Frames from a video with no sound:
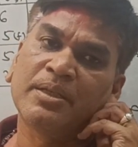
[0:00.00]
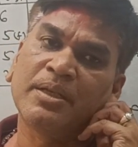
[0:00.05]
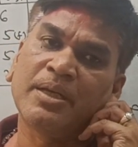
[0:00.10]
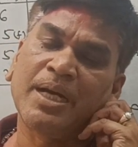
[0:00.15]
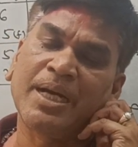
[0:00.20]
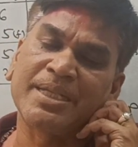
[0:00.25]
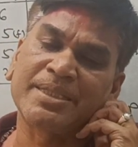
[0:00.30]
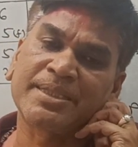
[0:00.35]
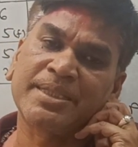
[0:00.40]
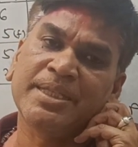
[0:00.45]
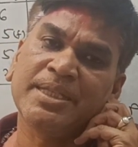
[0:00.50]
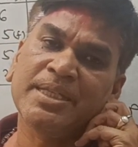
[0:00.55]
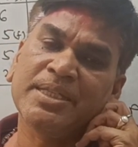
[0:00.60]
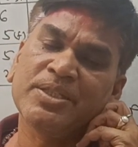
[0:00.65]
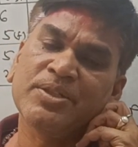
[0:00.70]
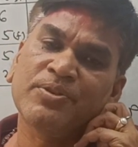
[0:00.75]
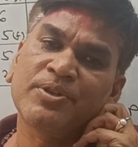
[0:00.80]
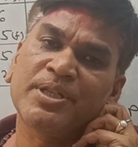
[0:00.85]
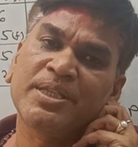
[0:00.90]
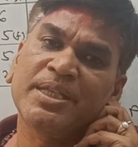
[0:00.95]
asking is
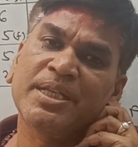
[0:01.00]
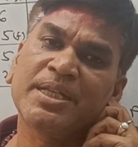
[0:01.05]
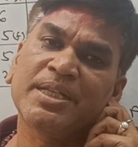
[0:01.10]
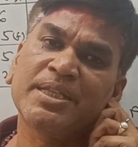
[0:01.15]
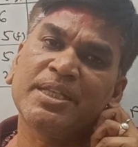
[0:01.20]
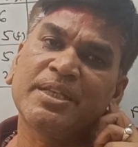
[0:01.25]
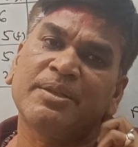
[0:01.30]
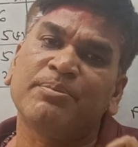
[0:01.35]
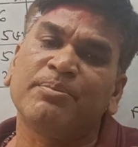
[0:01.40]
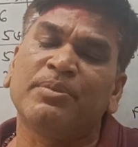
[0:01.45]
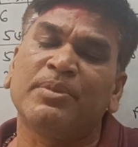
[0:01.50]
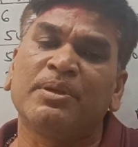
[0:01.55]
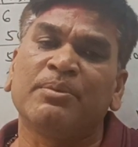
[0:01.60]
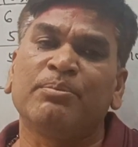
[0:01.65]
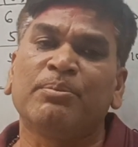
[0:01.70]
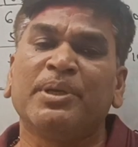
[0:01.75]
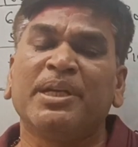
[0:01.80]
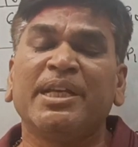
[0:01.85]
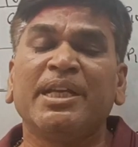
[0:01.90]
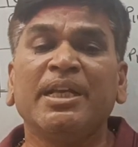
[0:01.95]
over there the
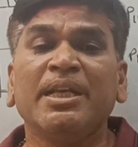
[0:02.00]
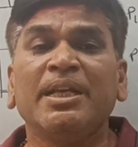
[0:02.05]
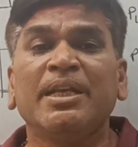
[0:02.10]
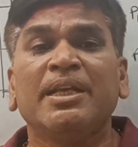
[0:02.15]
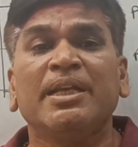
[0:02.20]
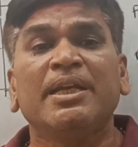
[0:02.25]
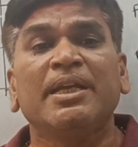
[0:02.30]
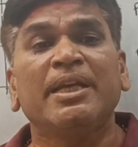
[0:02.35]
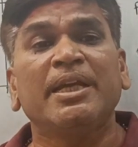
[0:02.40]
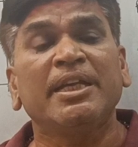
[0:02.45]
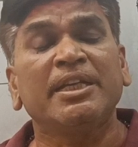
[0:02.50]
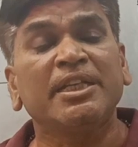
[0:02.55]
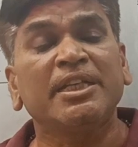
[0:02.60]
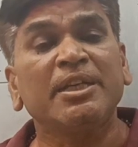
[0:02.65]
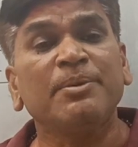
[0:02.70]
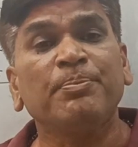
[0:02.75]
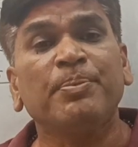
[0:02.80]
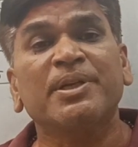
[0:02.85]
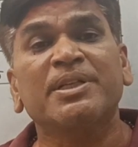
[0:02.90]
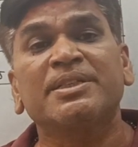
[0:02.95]
middle
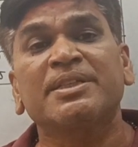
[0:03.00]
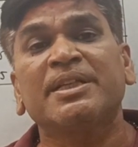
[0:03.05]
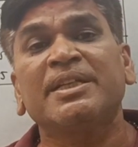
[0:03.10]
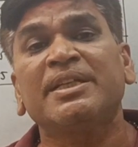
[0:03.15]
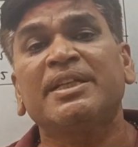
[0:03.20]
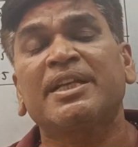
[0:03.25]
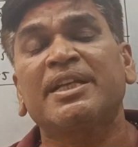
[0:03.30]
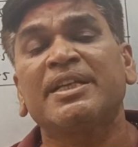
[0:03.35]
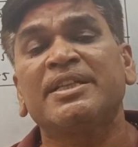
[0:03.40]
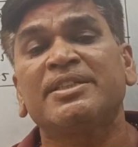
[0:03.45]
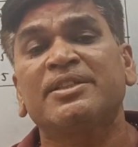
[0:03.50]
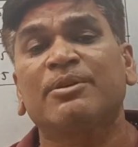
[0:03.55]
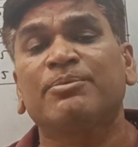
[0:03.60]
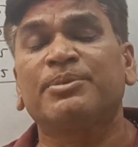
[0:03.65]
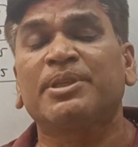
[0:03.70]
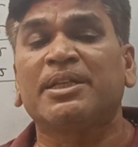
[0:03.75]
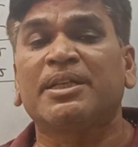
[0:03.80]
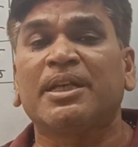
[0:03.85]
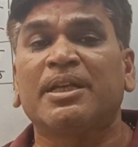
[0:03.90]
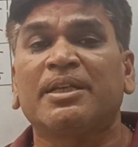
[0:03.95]
80% range of
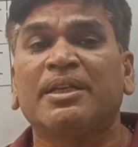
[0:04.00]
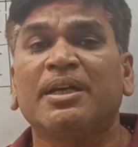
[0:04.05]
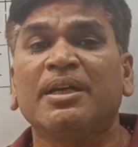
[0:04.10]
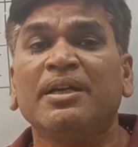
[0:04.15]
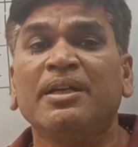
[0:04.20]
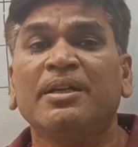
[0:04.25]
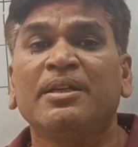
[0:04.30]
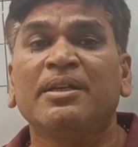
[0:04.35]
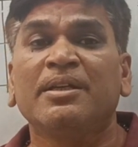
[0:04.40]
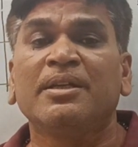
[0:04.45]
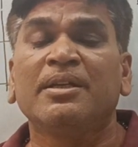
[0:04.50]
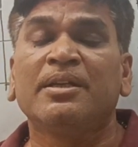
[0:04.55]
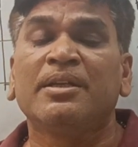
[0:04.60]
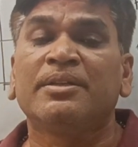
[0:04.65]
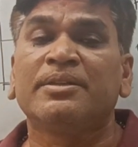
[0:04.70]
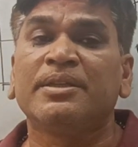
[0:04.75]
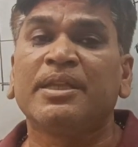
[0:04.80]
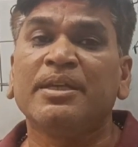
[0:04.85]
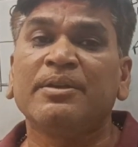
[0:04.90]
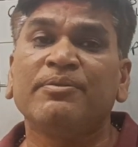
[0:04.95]
the data,
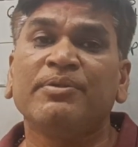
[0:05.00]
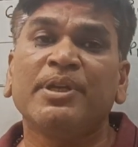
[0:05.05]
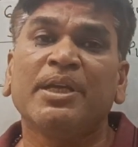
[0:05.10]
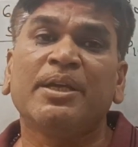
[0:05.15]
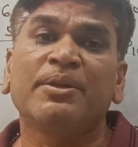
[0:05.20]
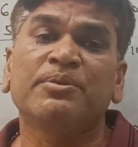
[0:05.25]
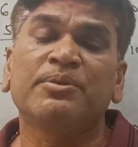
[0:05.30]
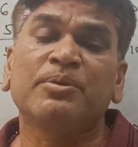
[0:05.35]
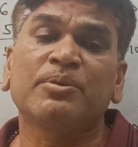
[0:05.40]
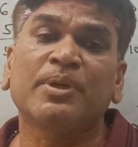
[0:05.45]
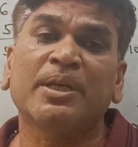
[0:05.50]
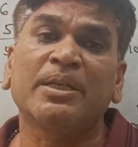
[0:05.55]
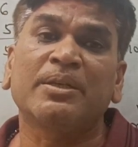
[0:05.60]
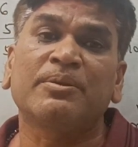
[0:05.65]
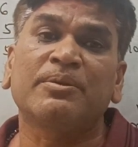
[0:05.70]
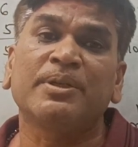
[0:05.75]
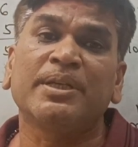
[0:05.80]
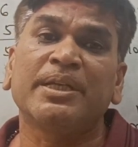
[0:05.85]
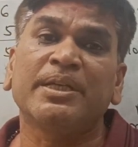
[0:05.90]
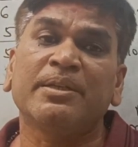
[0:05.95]
then we have to
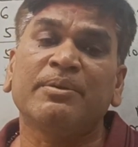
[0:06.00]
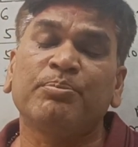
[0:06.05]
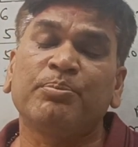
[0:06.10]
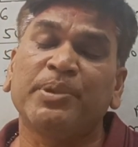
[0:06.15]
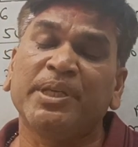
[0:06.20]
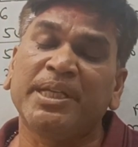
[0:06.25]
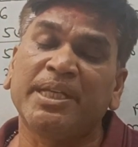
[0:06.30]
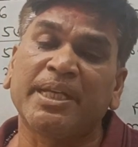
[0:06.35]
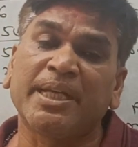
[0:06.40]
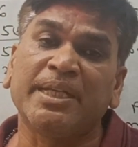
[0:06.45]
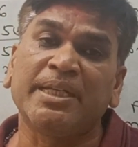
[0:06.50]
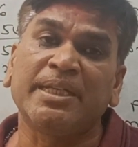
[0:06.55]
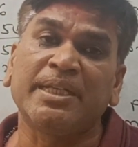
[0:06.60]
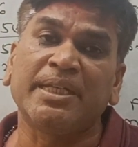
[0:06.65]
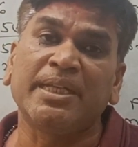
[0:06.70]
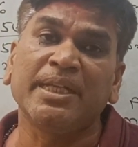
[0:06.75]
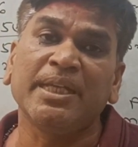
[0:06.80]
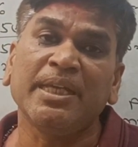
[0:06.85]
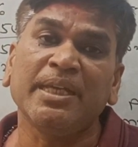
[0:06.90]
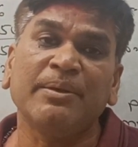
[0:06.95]
calculate
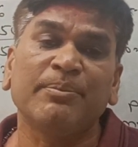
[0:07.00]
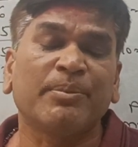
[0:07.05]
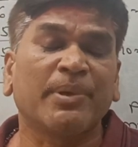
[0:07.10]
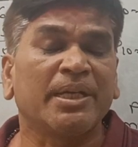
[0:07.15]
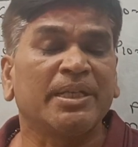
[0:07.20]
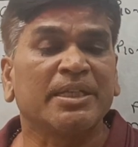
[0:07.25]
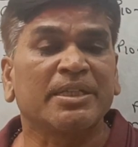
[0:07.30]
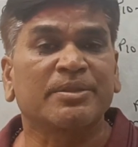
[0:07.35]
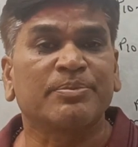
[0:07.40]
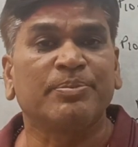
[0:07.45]
P90 minus